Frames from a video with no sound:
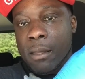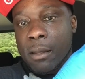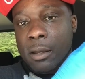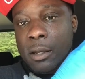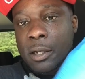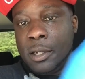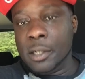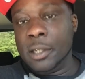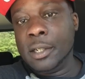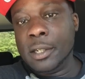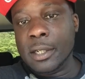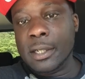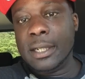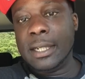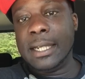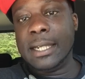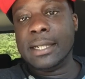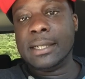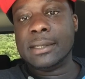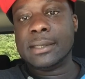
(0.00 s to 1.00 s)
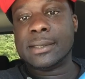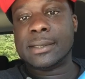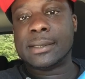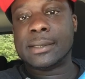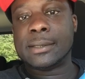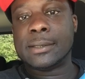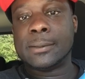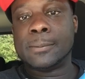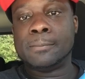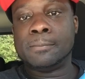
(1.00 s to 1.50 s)
hood
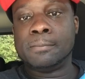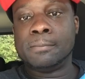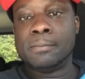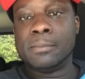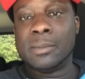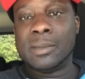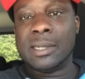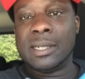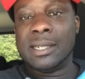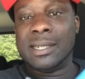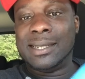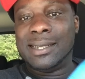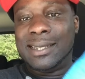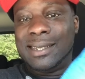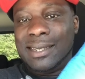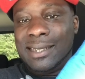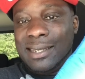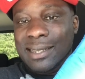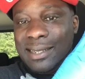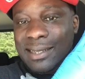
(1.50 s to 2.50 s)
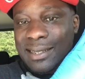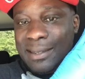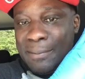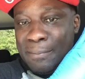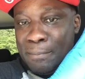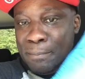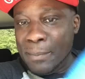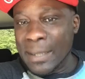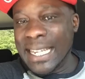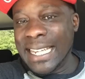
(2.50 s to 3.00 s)
niggas
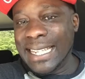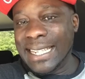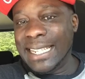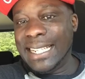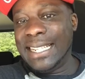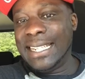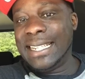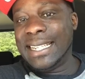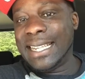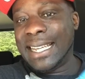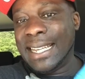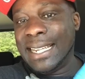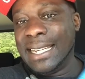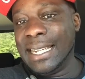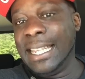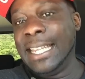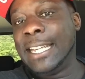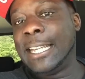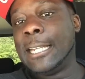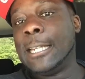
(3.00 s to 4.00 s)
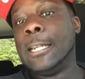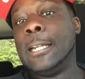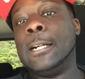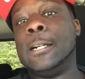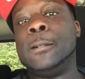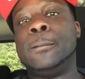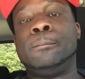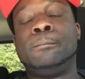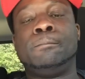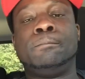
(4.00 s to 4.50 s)
meeting and linking
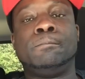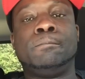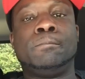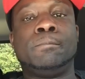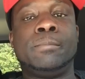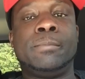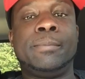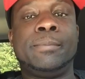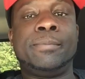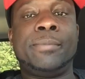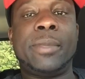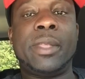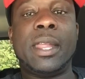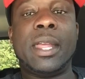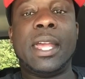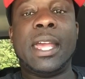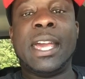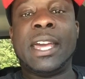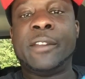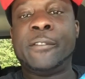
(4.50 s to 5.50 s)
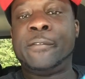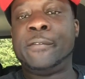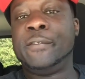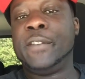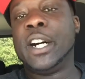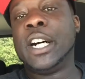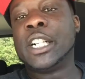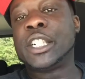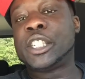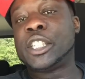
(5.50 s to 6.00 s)
up at a
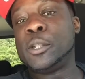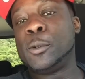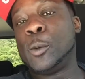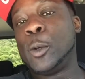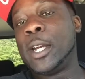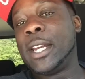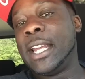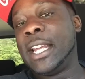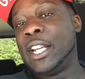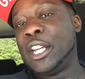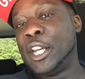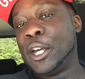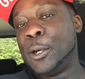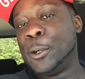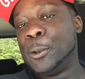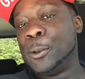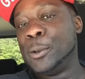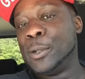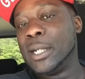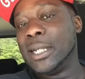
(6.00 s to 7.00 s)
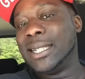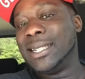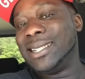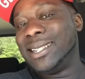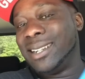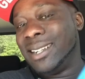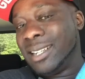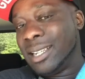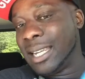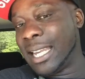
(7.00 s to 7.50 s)
function where they know
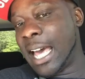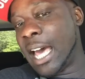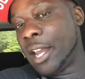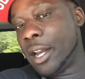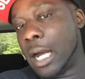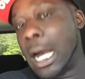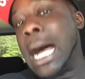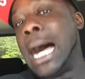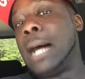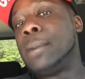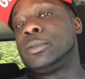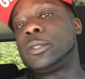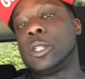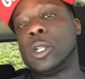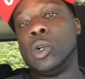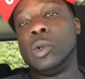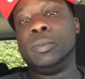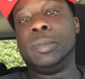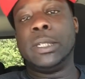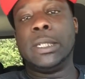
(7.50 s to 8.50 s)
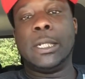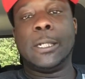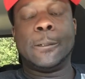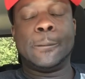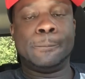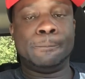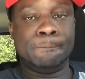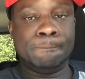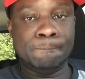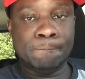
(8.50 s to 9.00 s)
a lot of ops gonna be there.
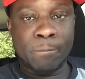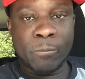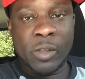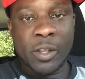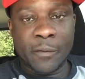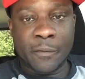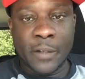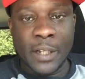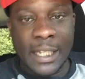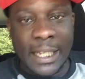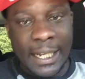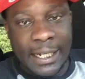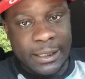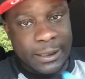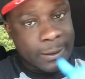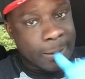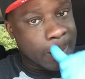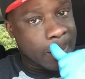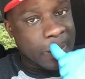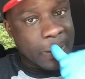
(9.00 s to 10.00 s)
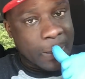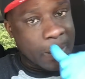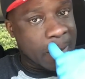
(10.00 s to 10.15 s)
For instance,